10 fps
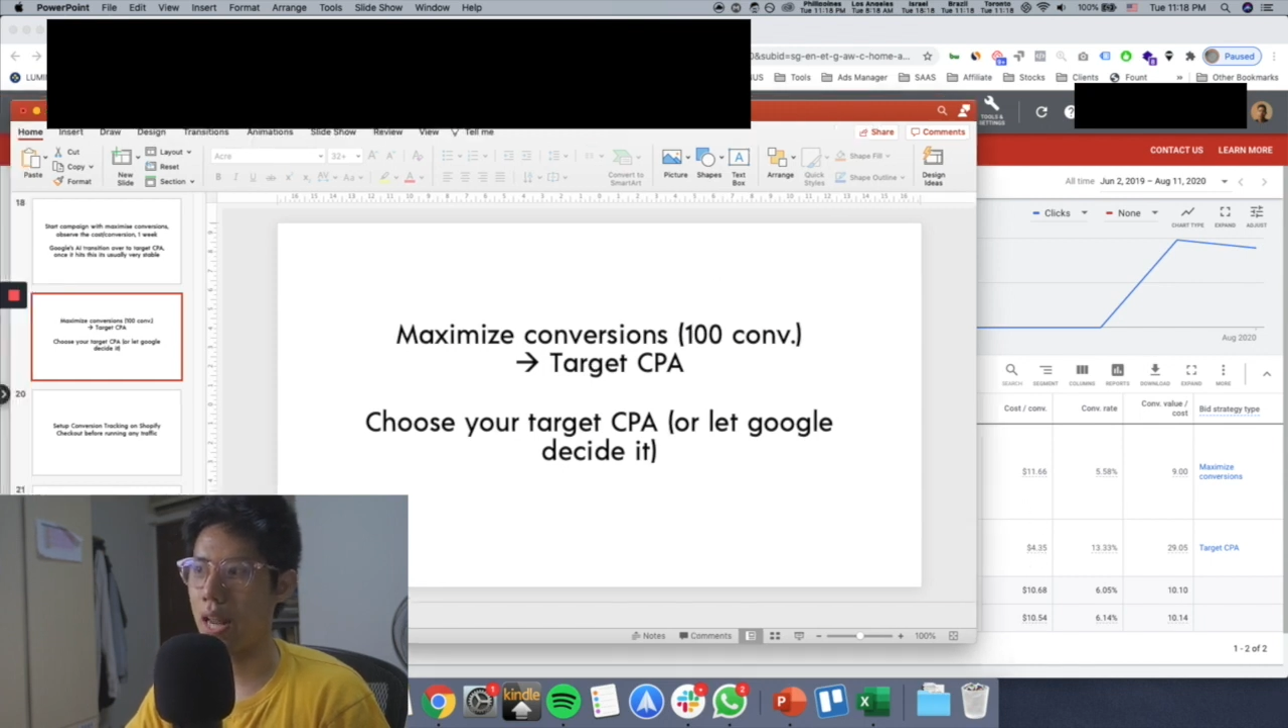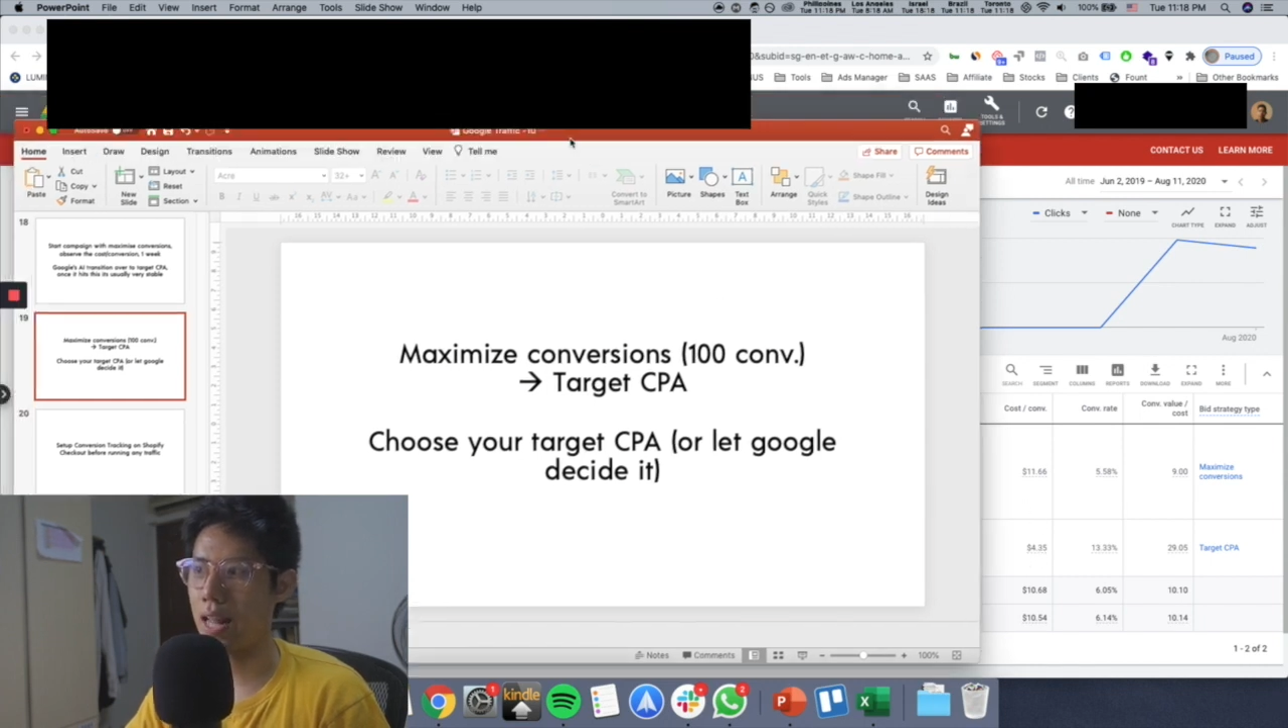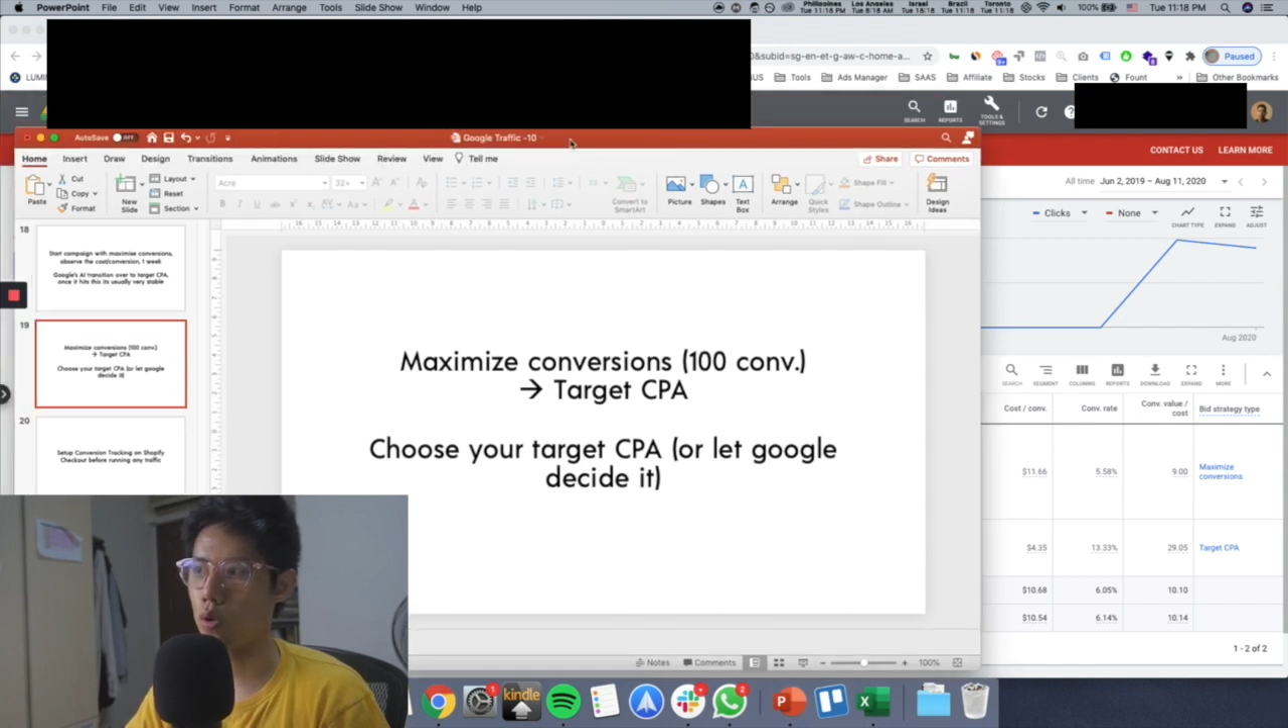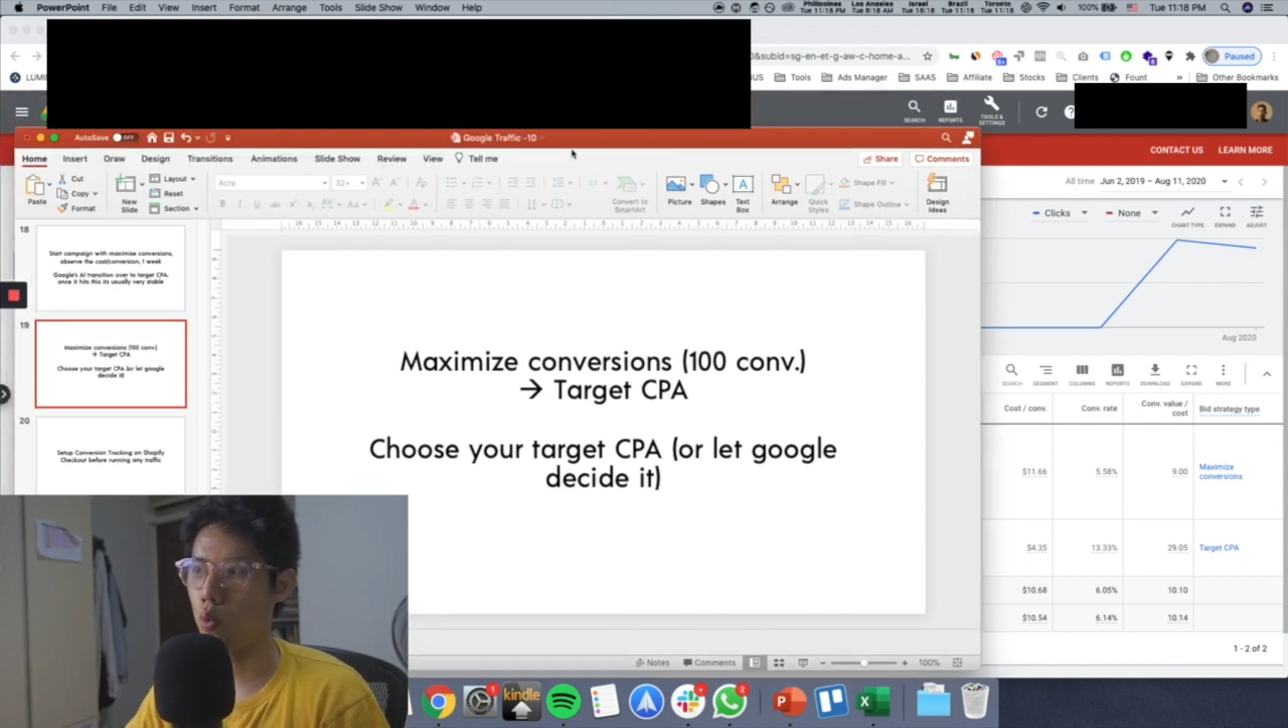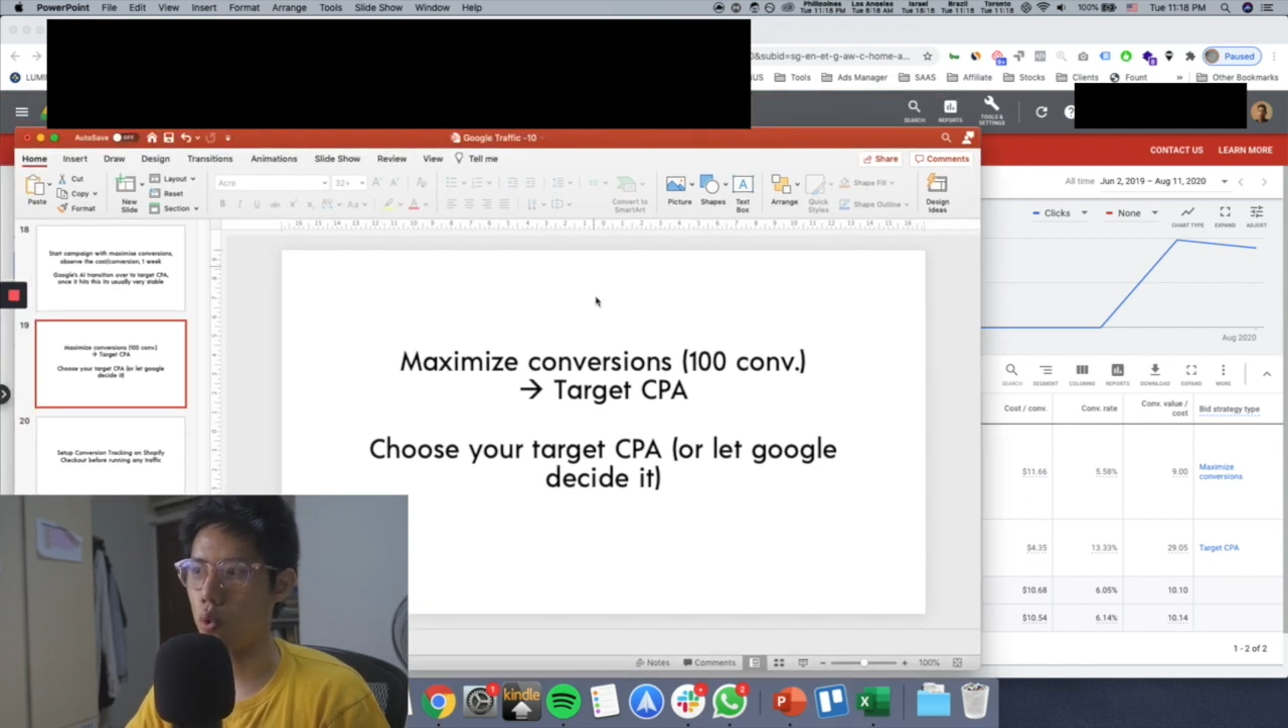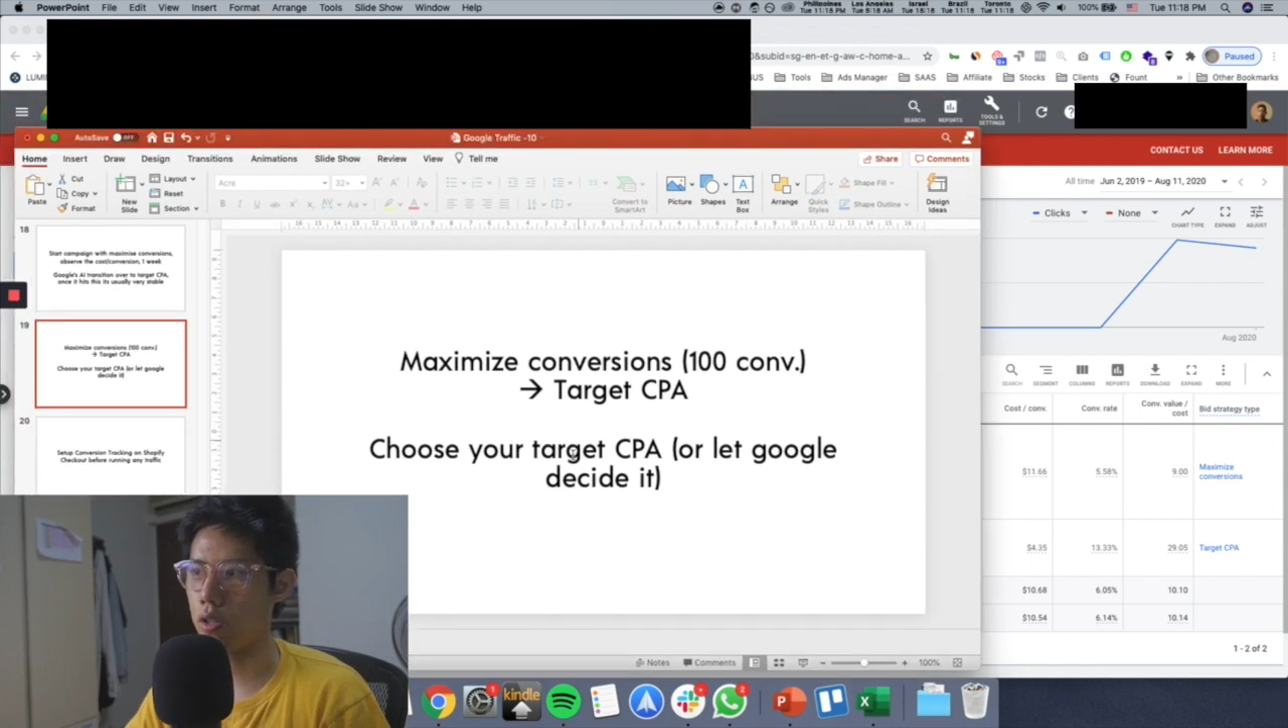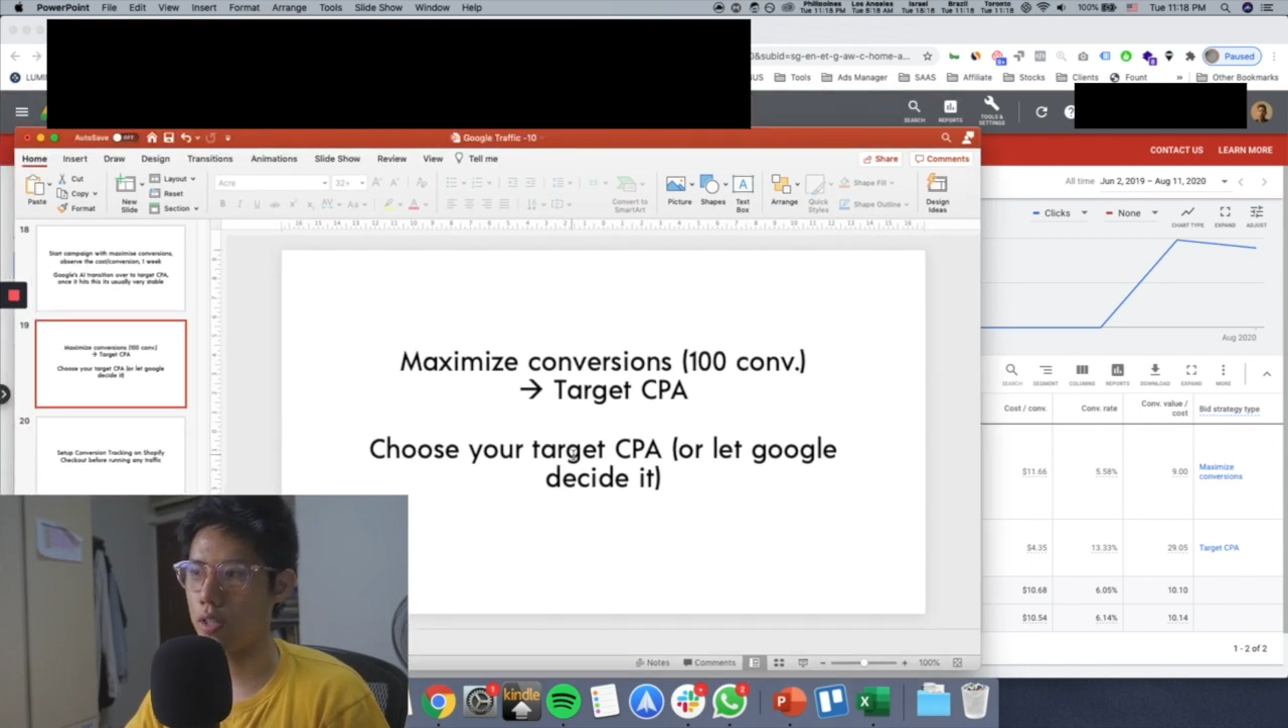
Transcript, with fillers: let Google